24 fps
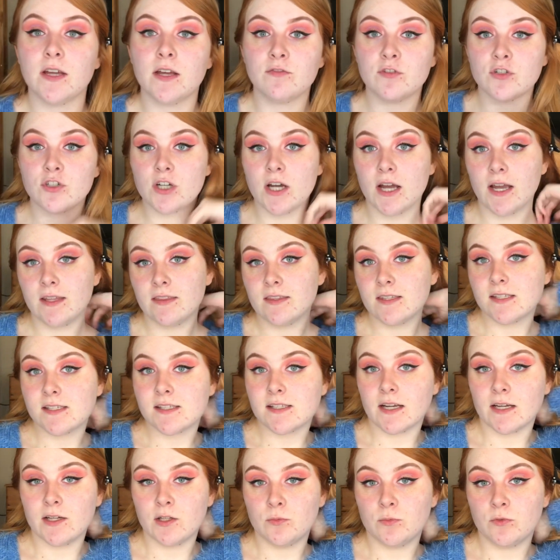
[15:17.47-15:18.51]
never tried this
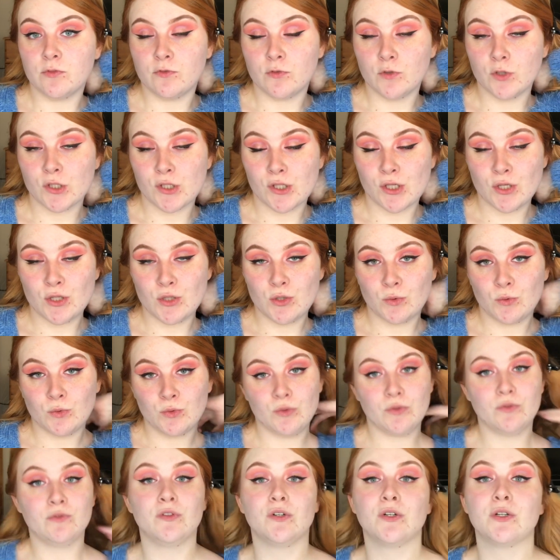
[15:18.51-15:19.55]
style before, so I don't
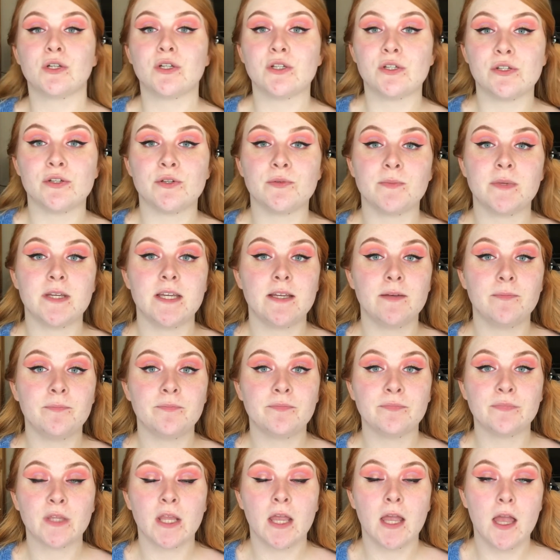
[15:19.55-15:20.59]
know if they're going to suit me,
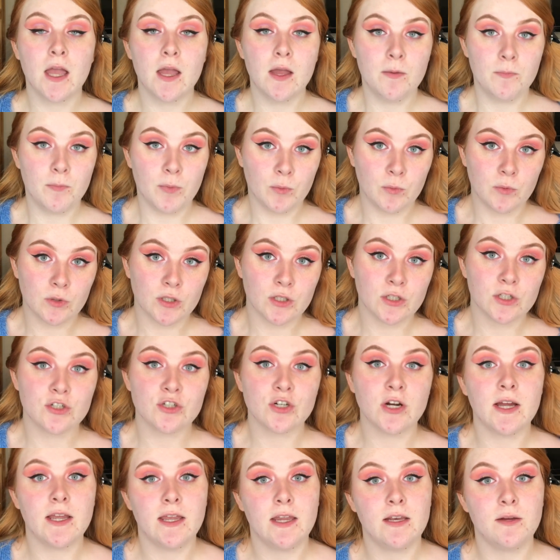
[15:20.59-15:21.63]
but we're going to
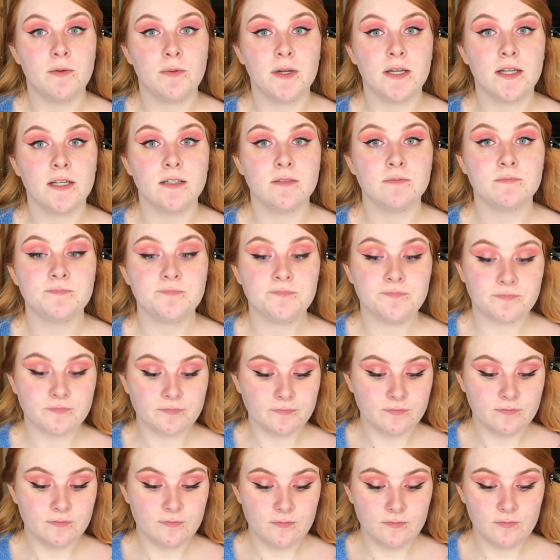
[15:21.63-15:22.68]
try anyway.
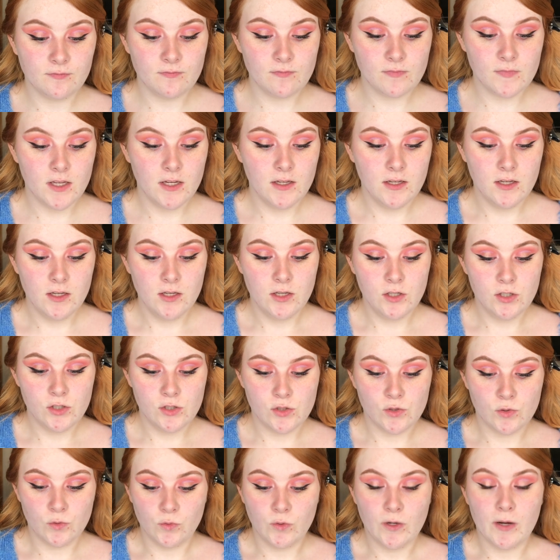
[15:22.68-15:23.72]

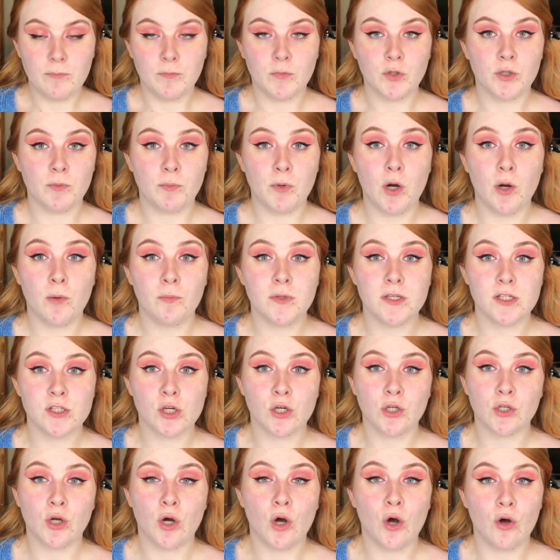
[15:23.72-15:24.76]
So I'm going to pop these
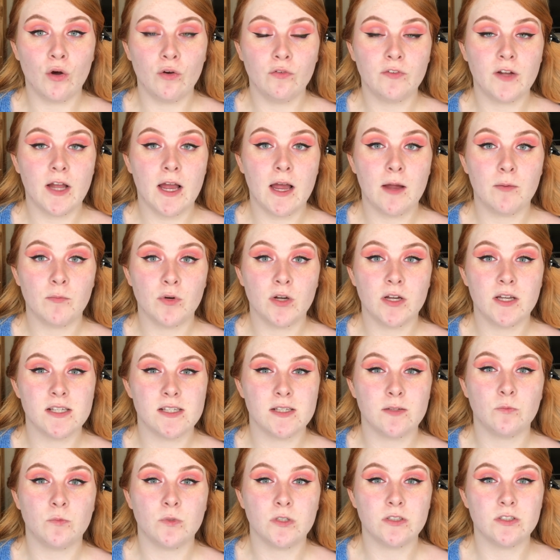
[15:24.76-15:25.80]
on off camera, as
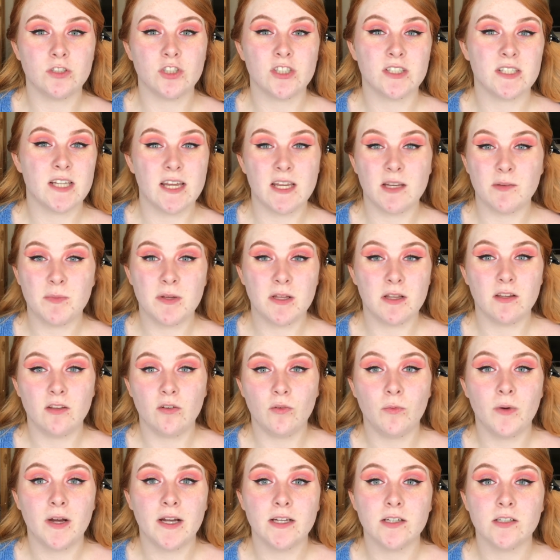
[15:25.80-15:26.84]
it will just take me a
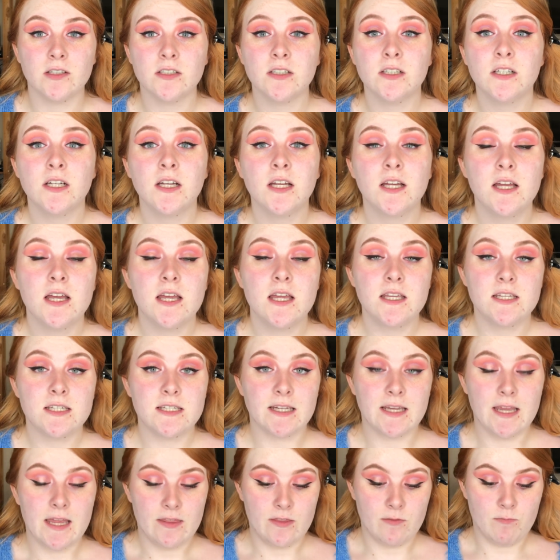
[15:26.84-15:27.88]
little while
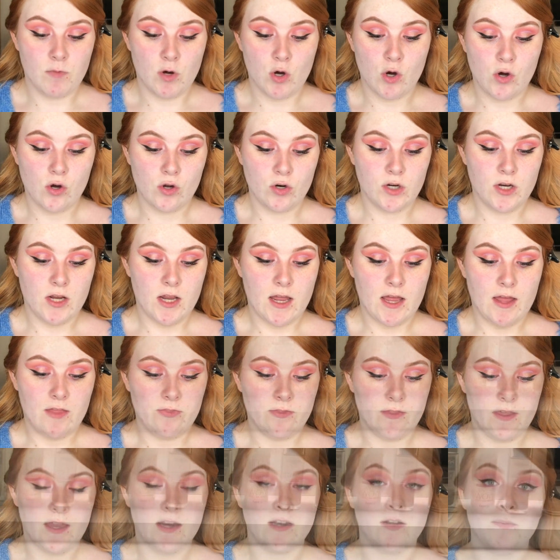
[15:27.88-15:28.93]
to get them on, and
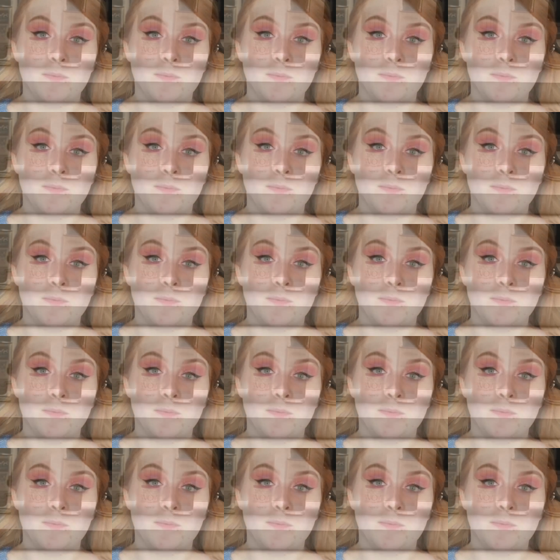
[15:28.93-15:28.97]
then